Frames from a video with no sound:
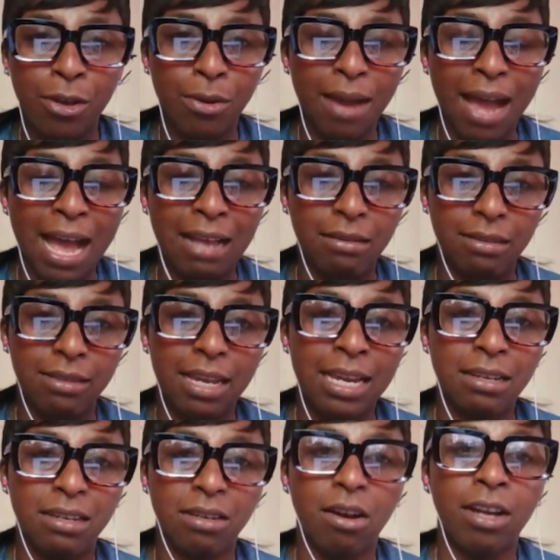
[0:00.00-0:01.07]
who has
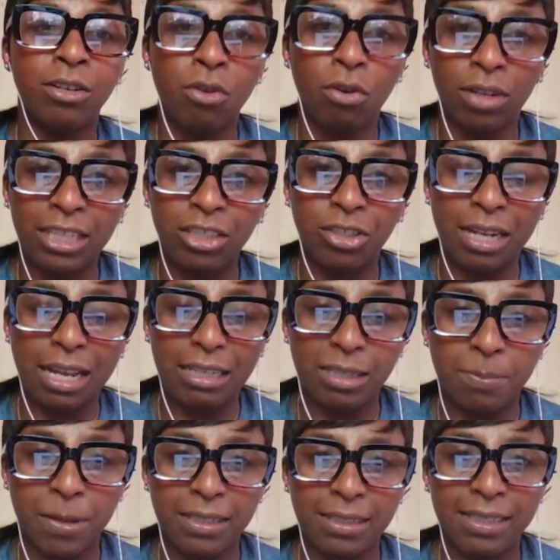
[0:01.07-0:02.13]
EDI knowledge and
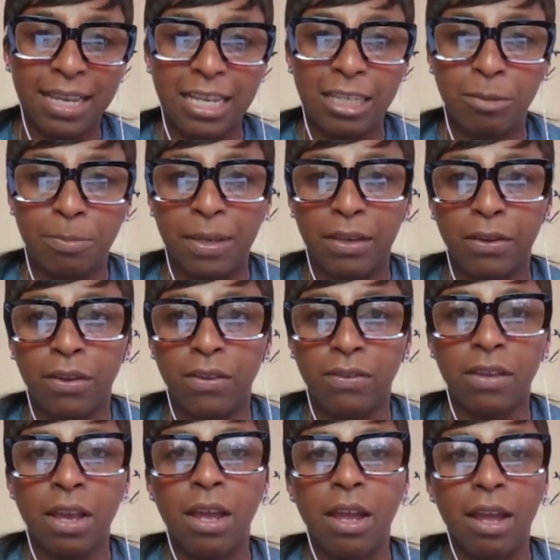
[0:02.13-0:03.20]
expertise, because